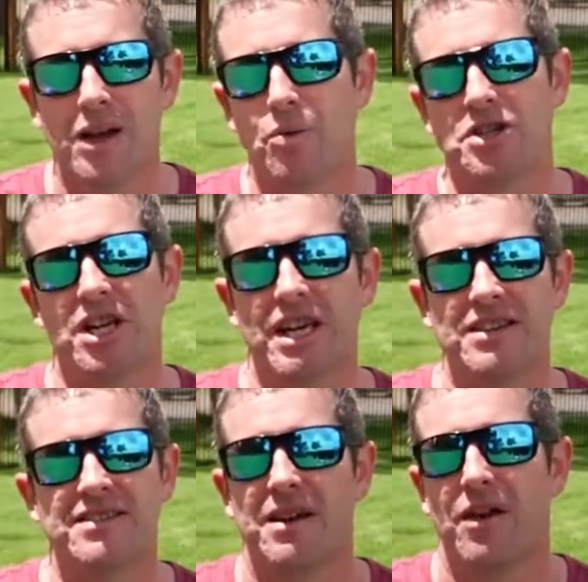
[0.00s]
which
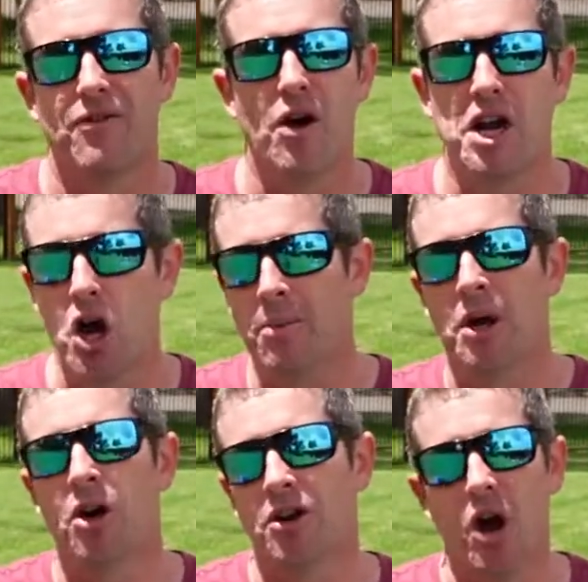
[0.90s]
is very
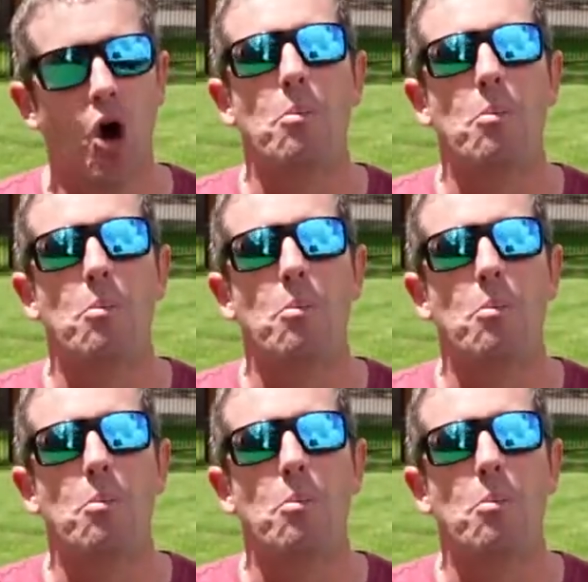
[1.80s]
common on